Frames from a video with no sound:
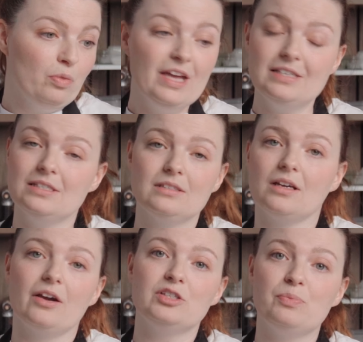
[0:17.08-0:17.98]
this isn't
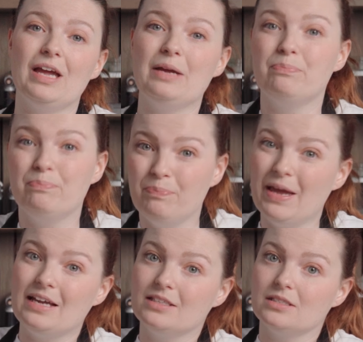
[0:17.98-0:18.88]
going to be a
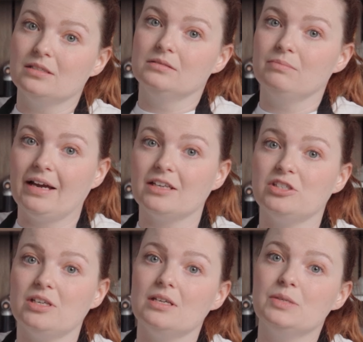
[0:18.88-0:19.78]
baked mac and
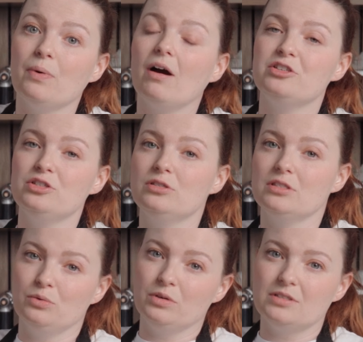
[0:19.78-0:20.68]
cheese, but I do
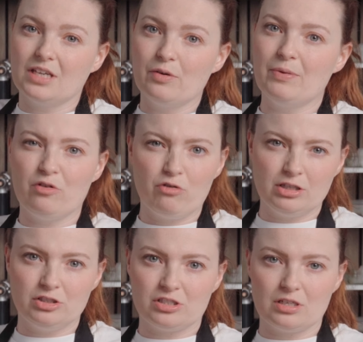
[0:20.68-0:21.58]
still want to give a bit of
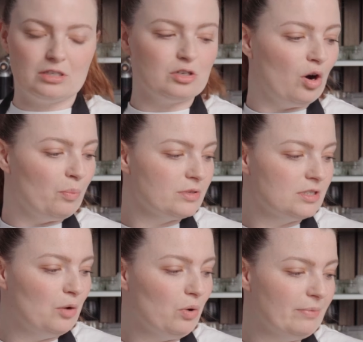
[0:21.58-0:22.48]
crunch to the top.
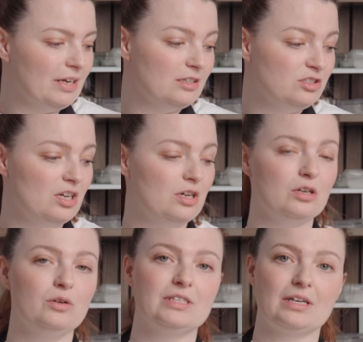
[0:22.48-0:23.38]
So what I'm going to
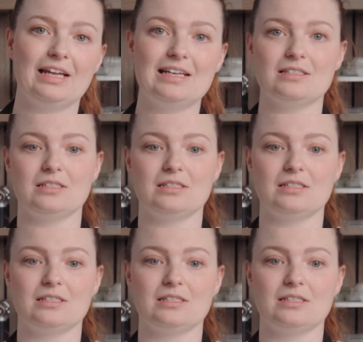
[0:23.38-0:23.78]
do is going to get